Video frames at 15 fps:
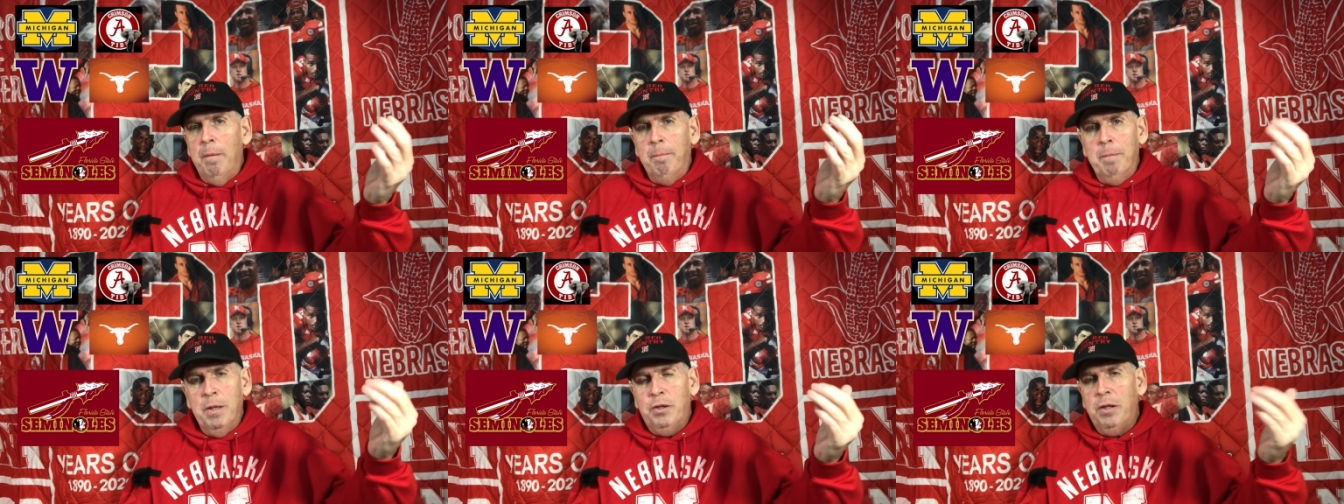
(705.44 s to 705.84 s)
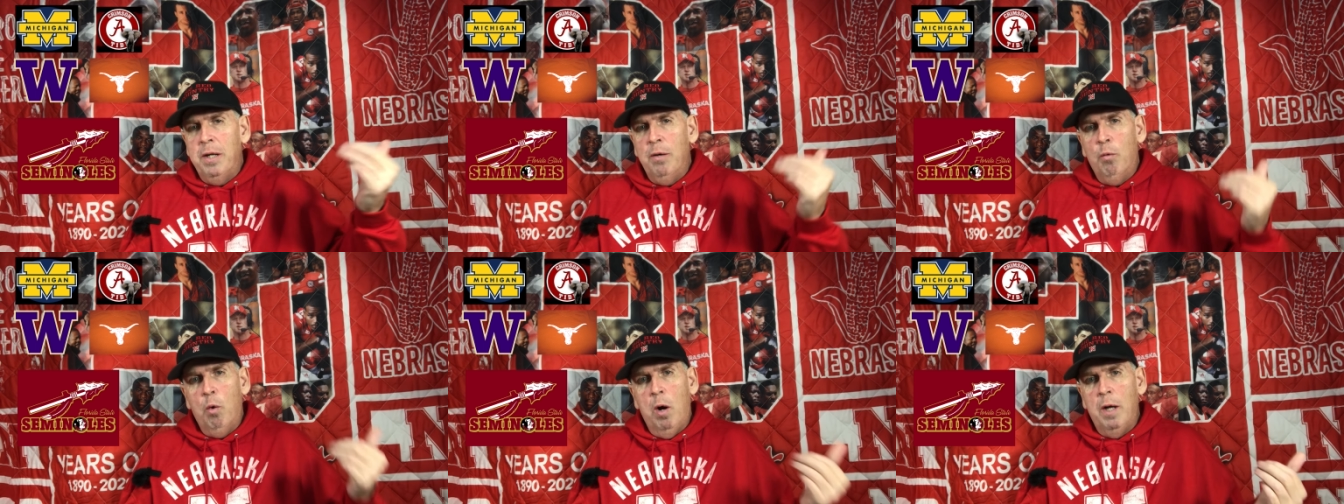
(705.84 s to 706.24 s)

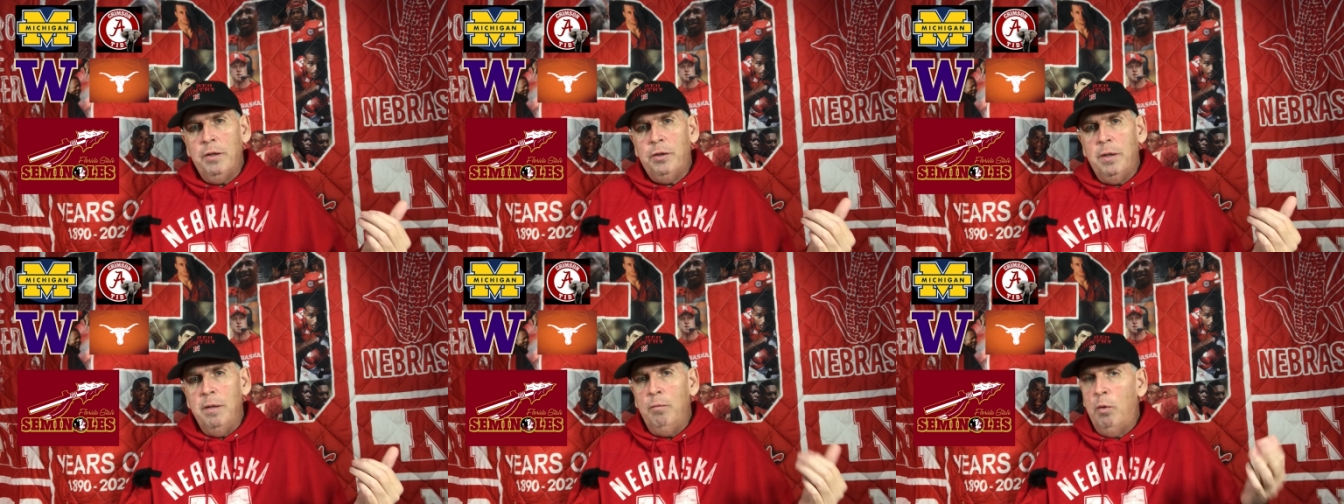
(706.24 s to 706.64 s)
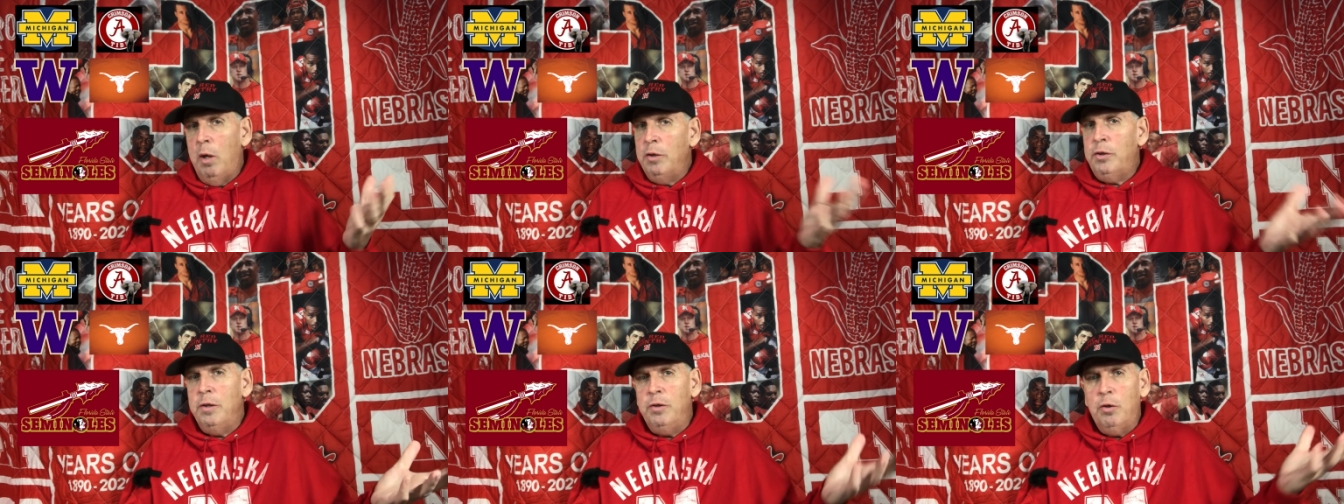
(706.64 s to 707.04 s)
Michigan and Washington.
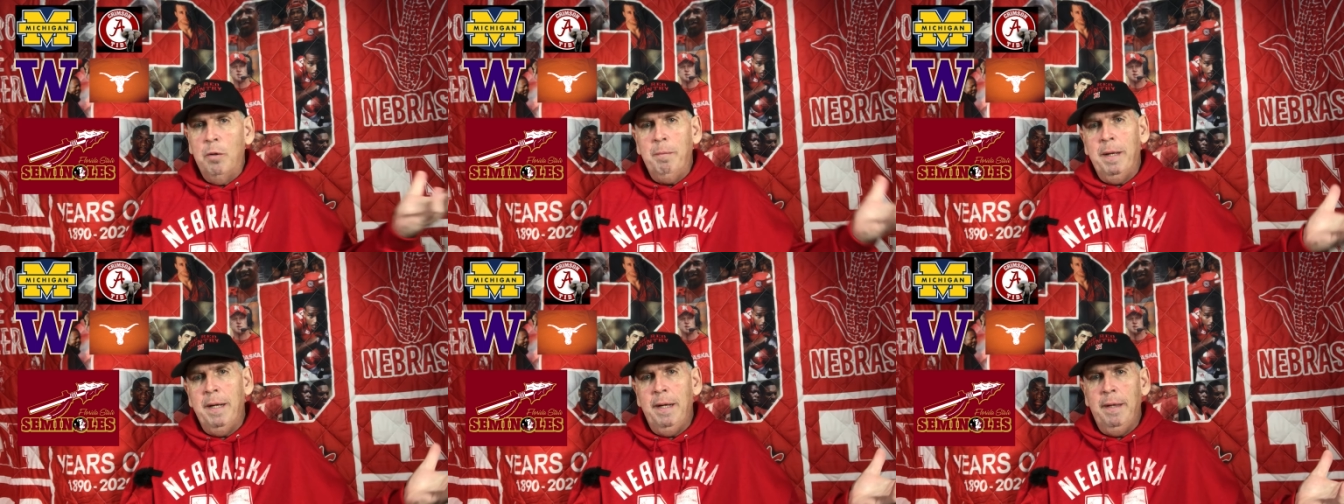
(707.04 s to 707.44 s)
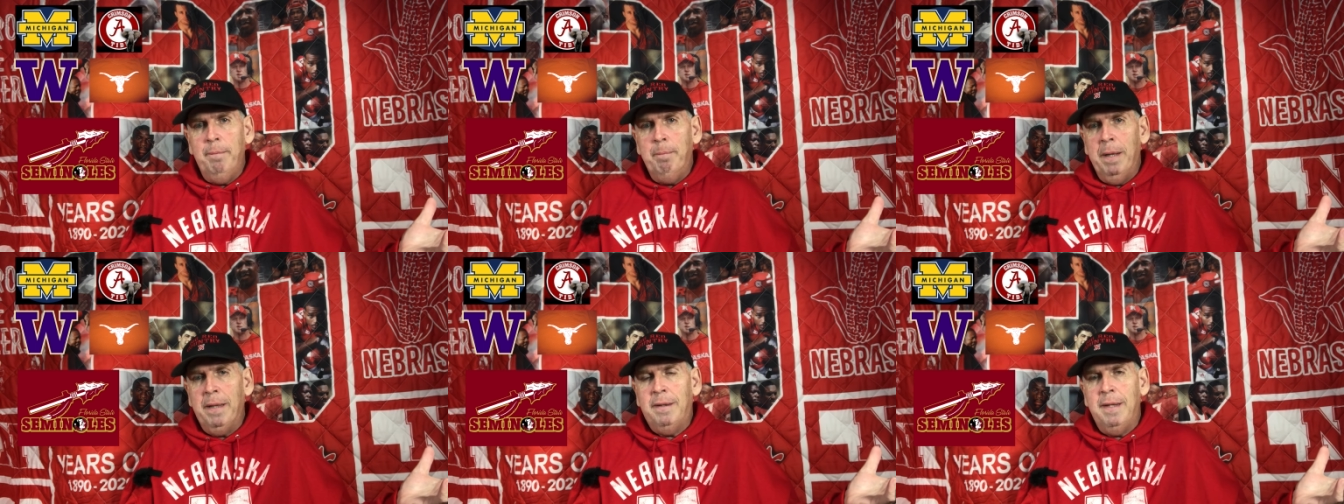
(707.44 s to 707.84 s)
Washington's going to be
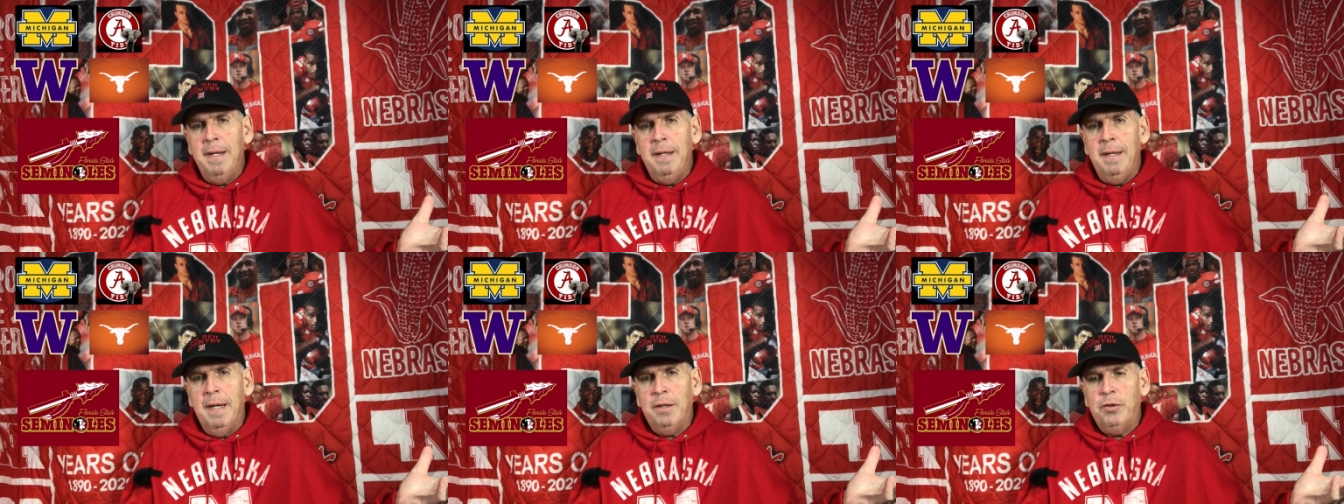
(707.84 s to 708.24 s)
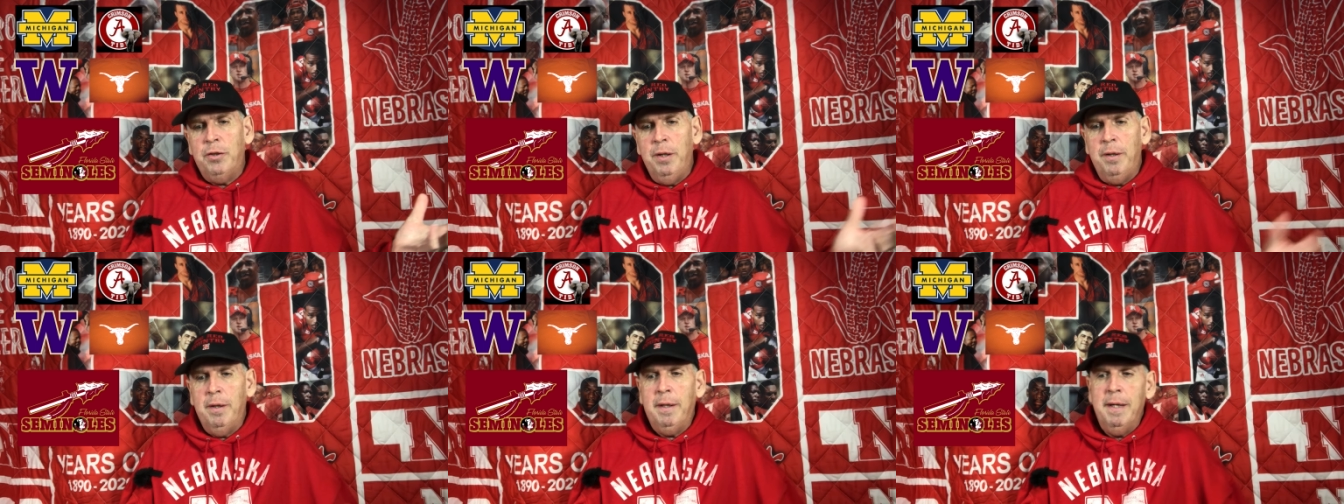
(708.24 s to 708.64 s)
Big Ten next
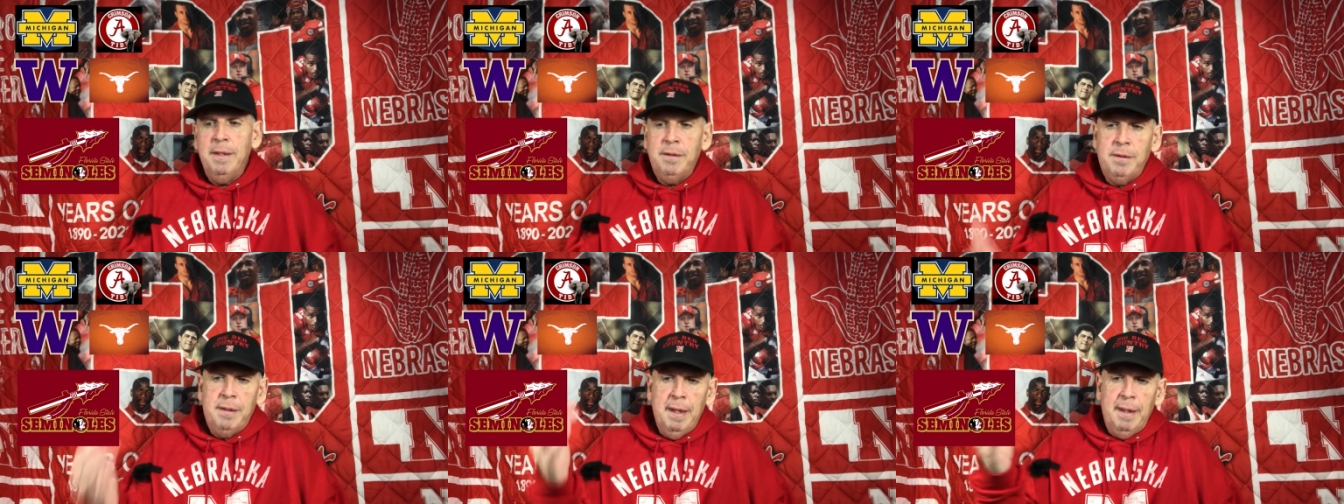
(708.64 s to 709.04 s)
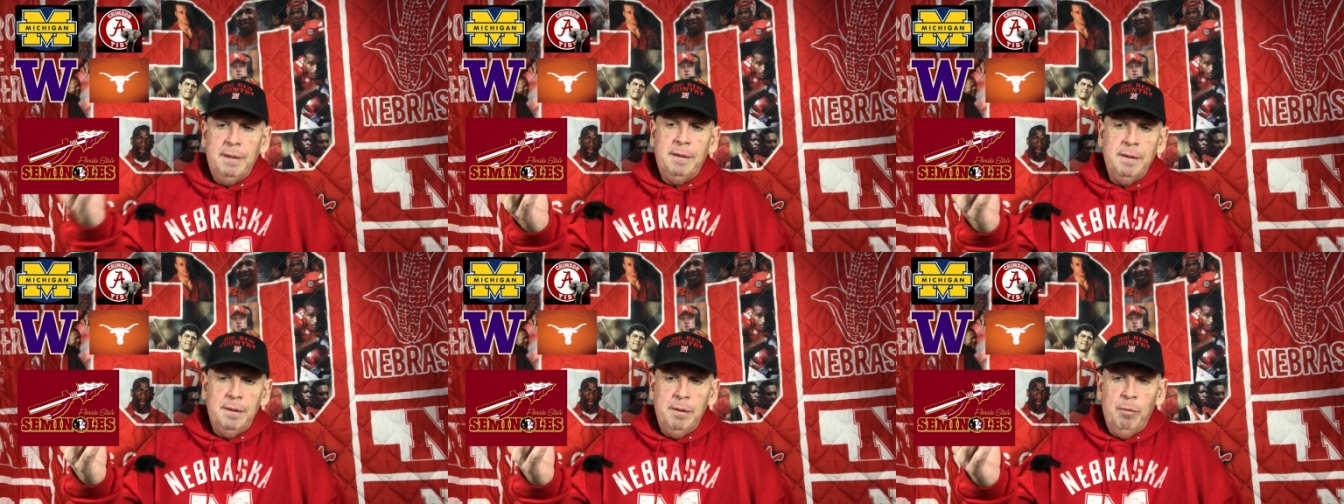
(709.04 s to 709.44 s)
year against
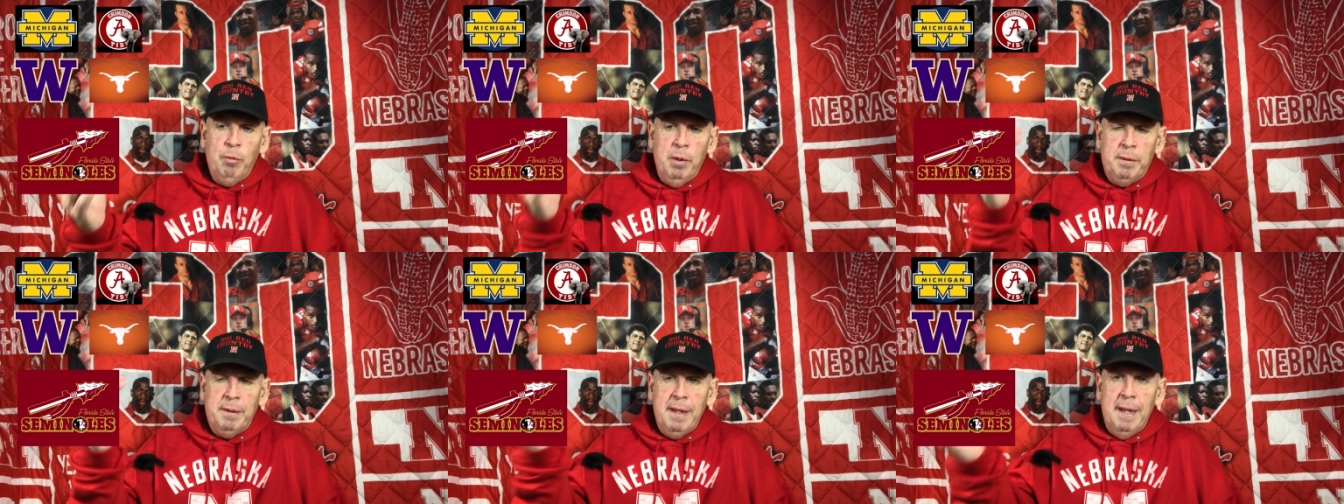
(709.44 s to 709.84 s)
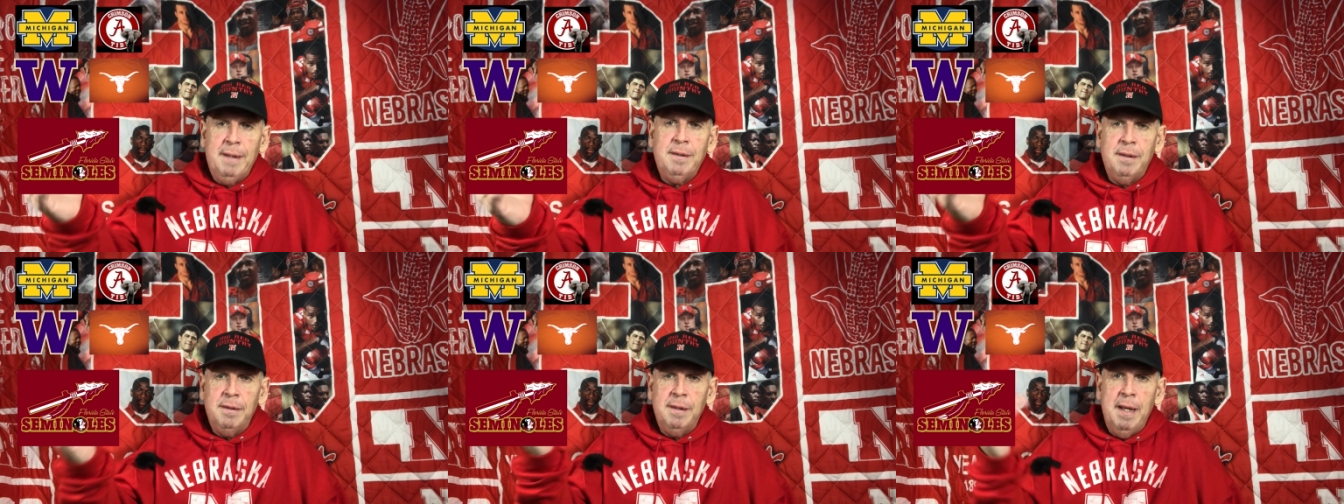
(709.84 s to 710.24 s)
Texas with
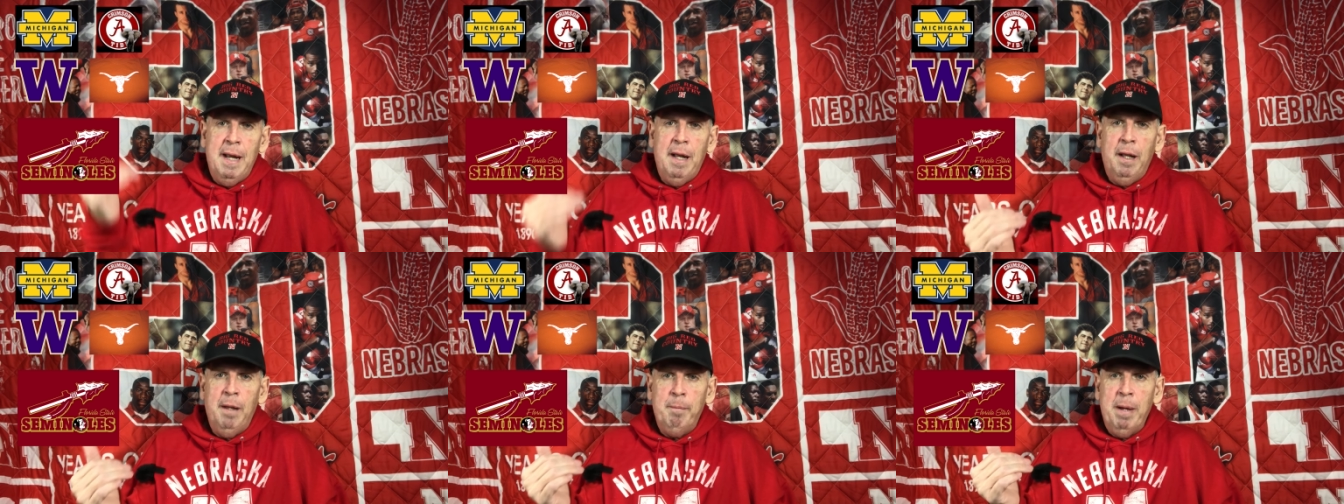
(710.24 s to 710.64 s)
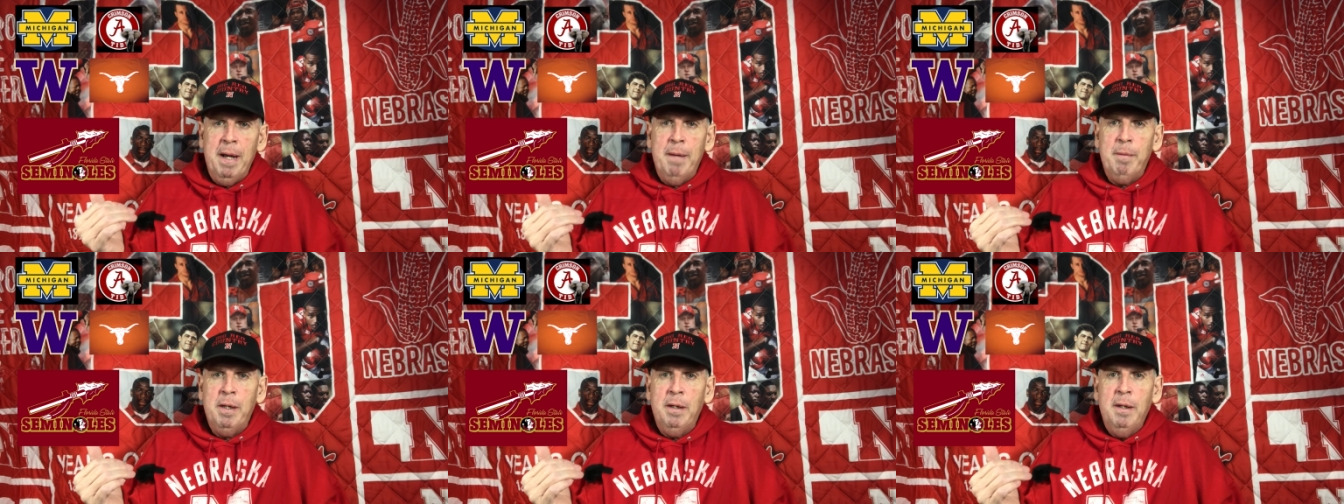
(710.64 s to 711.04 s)
Texas and
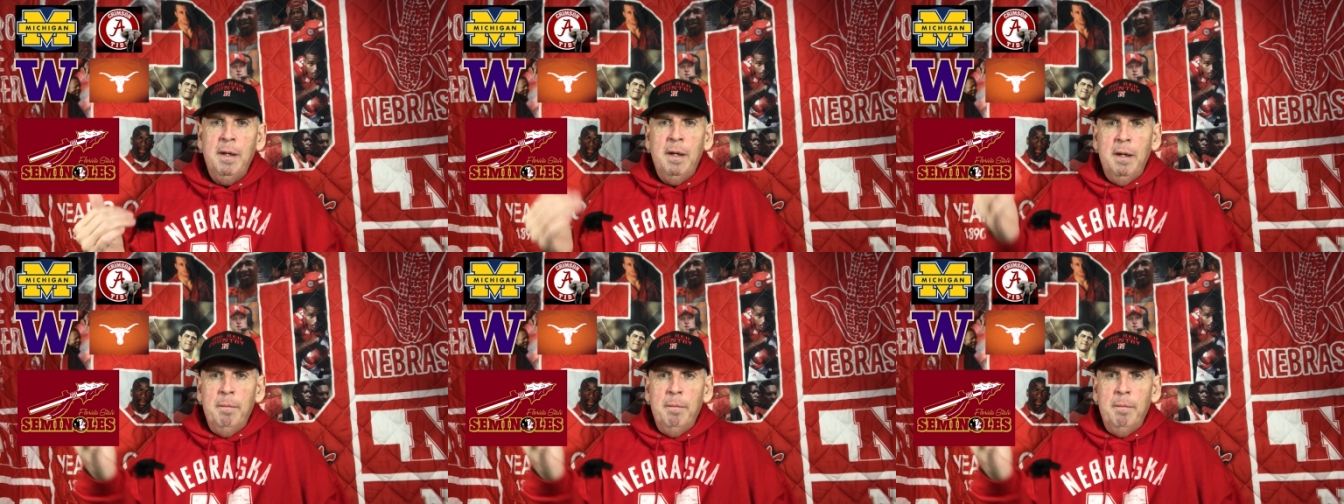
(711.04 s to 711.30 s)
Alabama,